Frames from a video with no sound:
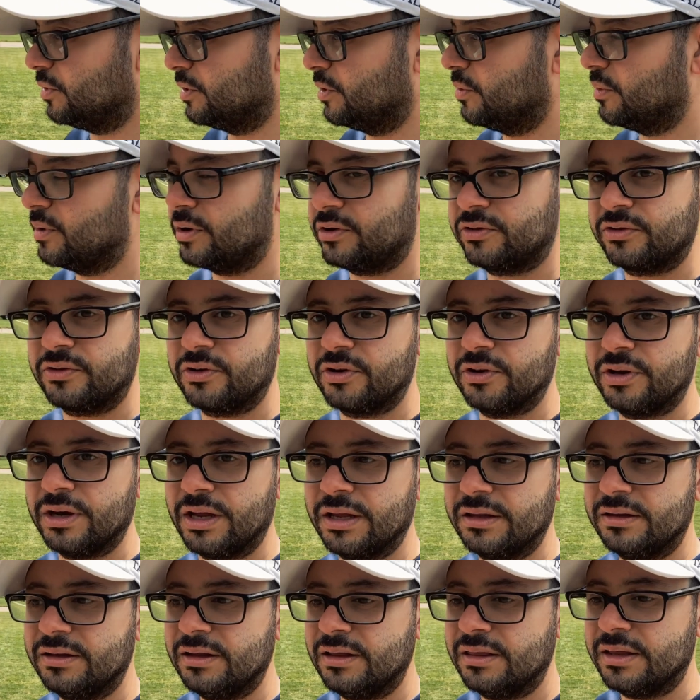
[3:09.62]
works good
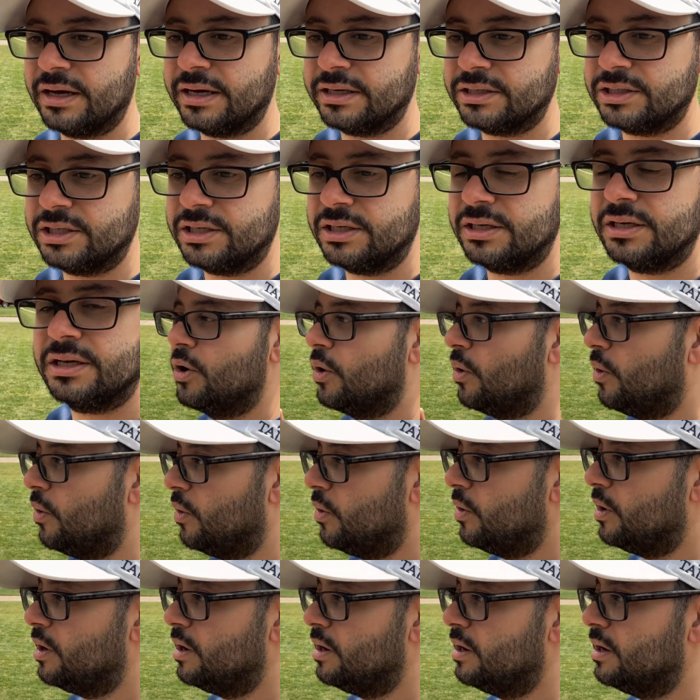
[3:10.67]
at dethatching.
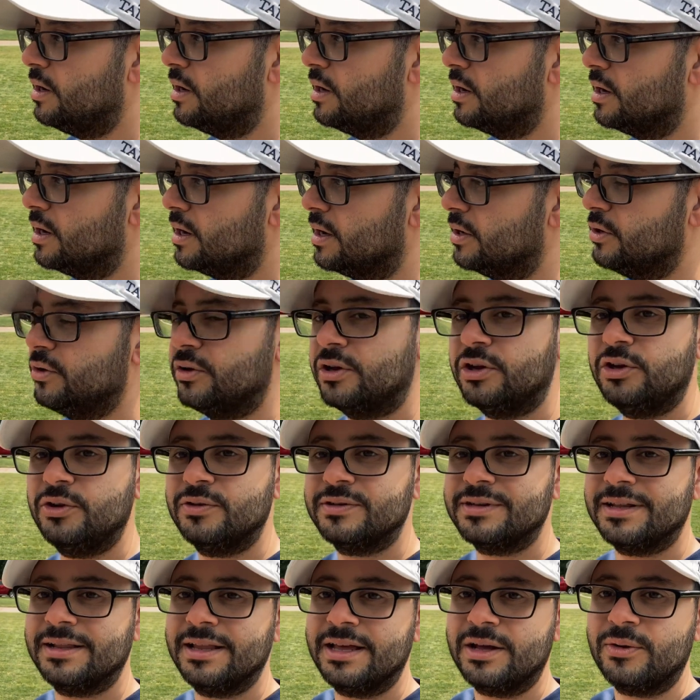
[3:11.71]
Or you could
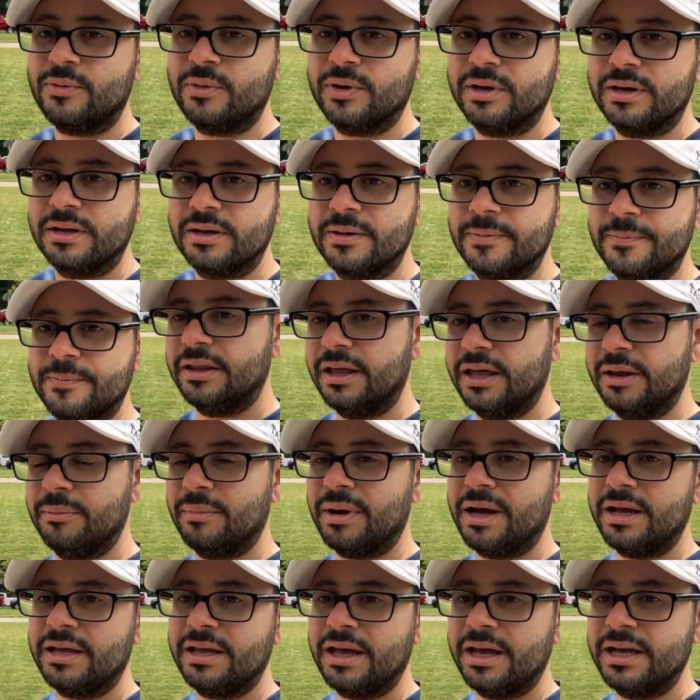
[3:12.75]
use a liquid. In
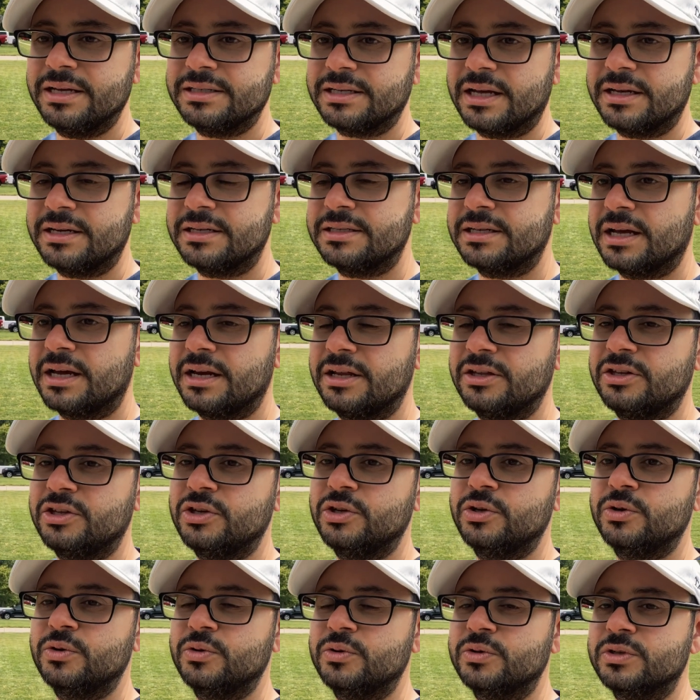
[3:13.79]
my case, I decided to
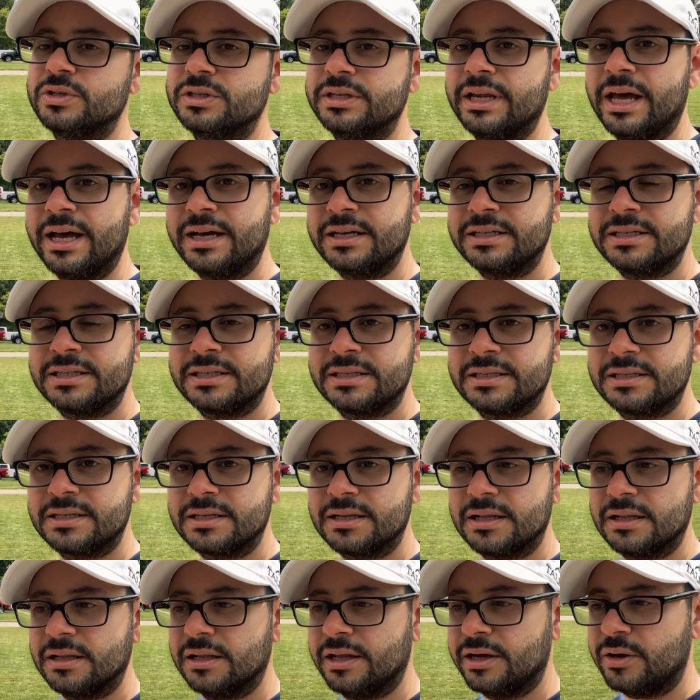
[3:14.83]
use Next's
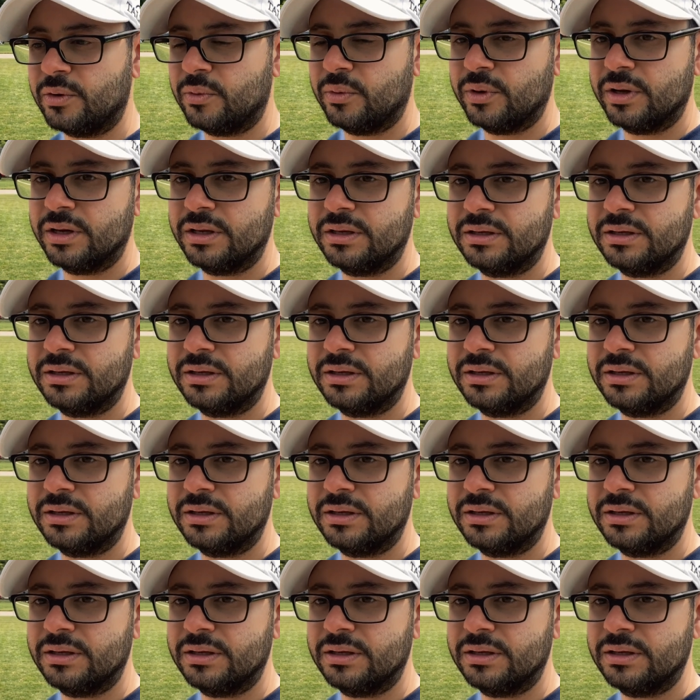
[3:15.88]
liquid